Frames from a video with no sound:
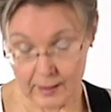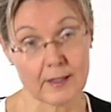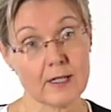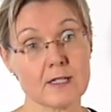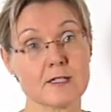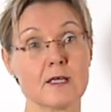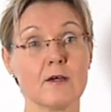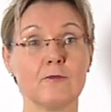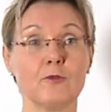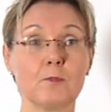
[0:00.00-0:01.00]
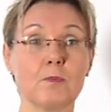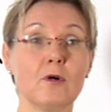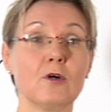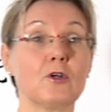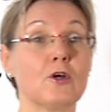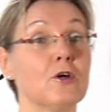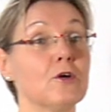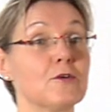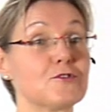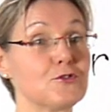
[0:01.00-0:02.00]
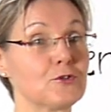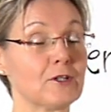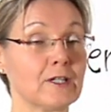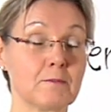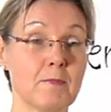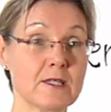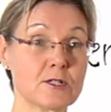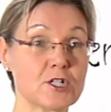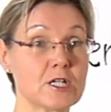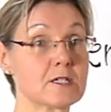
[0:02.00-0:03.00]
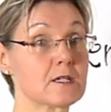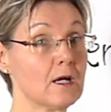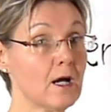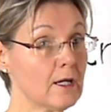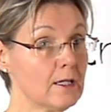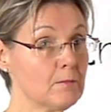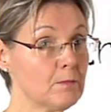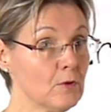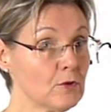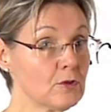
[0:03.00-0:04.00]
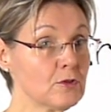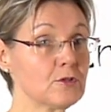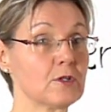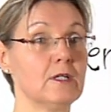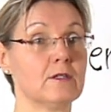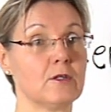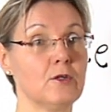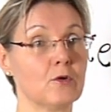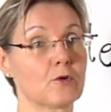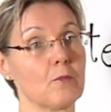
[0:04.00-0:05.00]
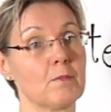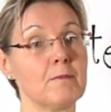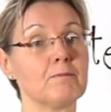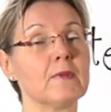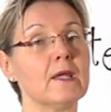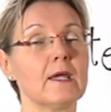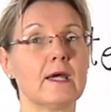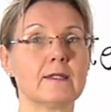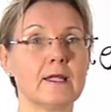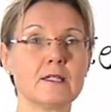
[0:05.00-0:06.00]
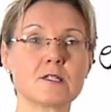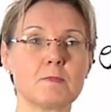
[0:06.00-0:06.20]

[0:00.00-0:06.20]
These uh, foodborne uh, zoonotic pathogens are important in the Europe, and that is